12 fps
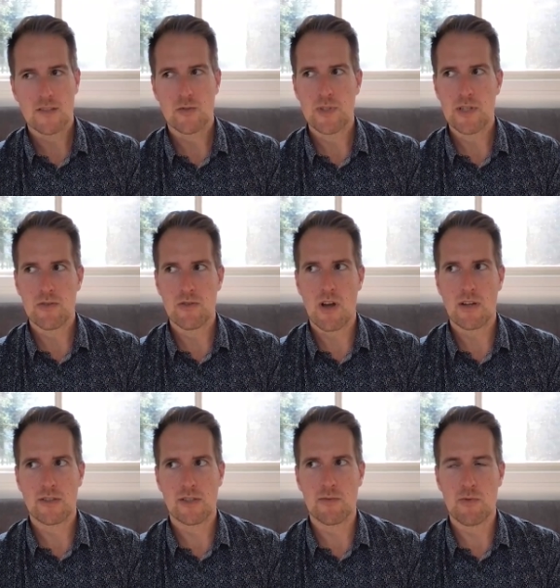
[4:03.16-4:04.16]
so we knew
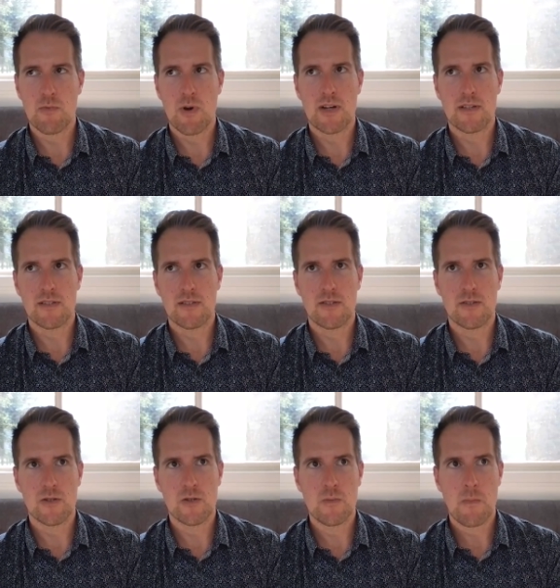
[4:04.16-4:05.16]
long term we wanted to
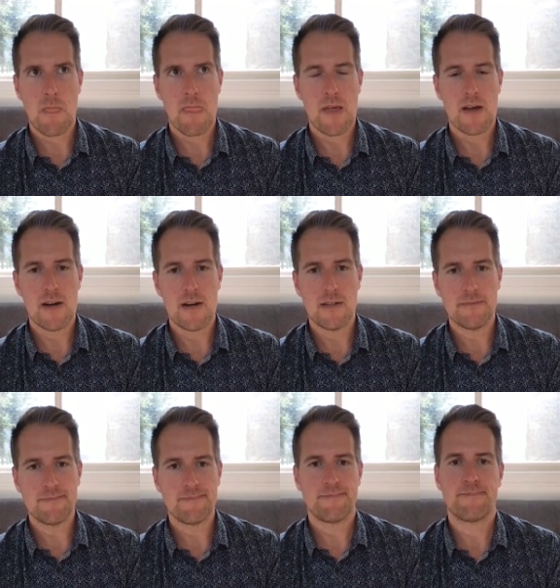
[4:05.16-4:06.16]
do
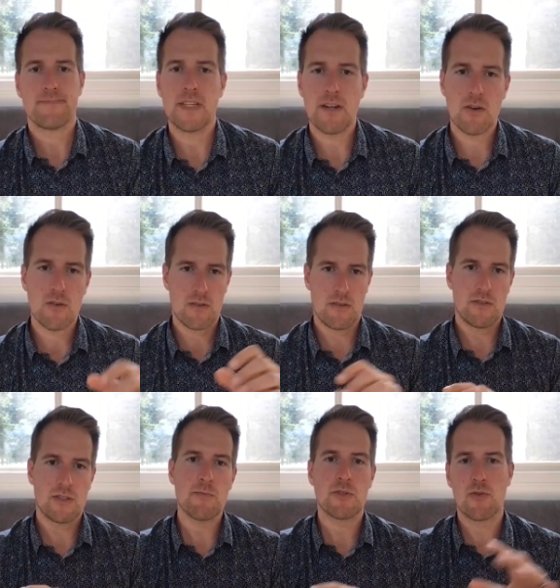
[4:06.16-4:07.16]

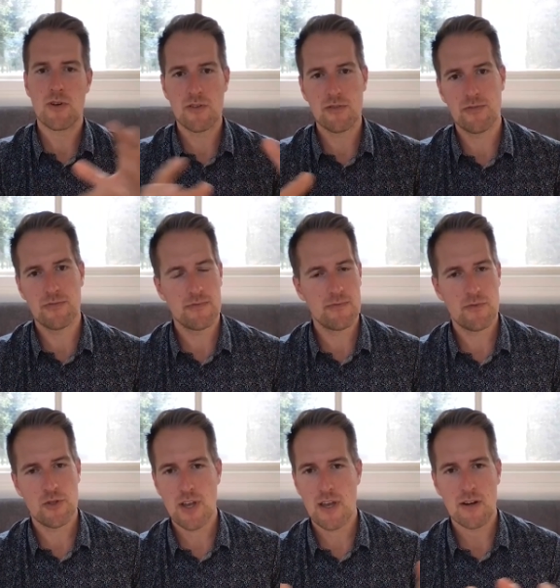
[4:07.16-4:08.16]
some sort of
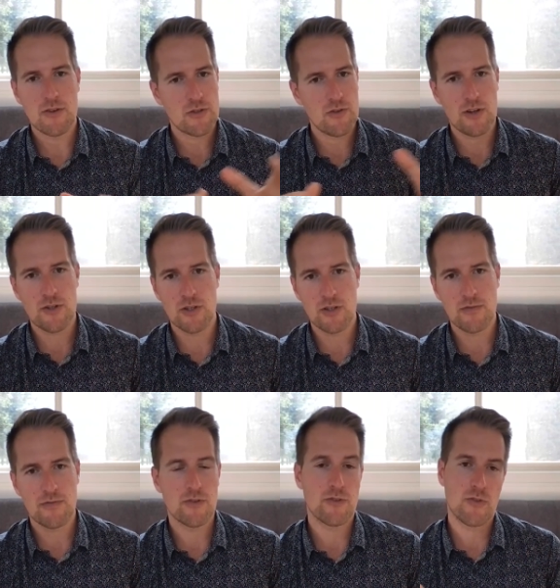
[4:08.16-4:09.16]
shed or structure
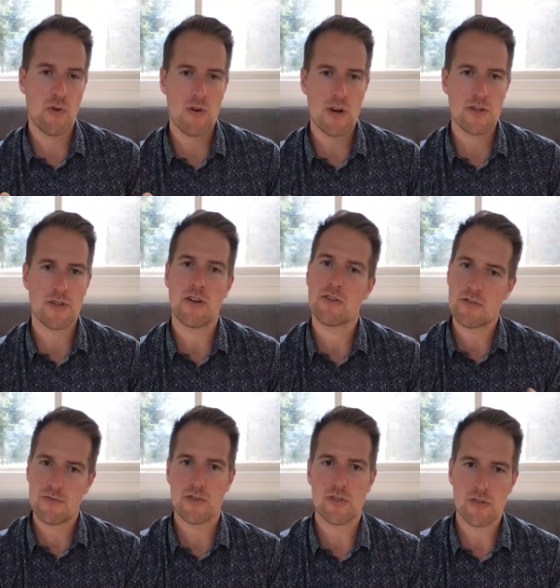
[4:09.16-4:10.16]
for storage and also
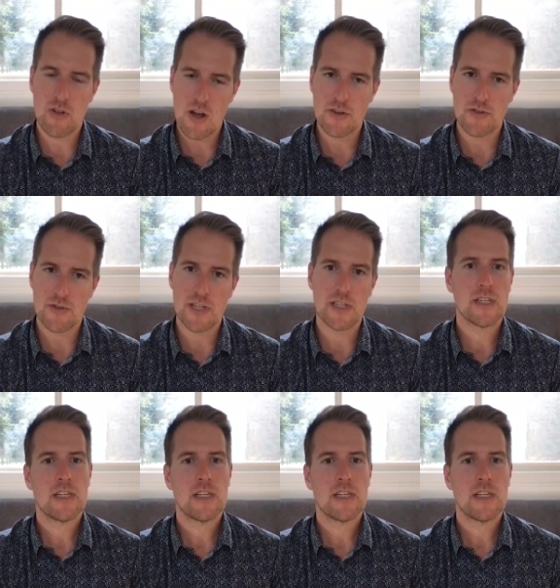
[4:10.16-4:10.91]
for laundry.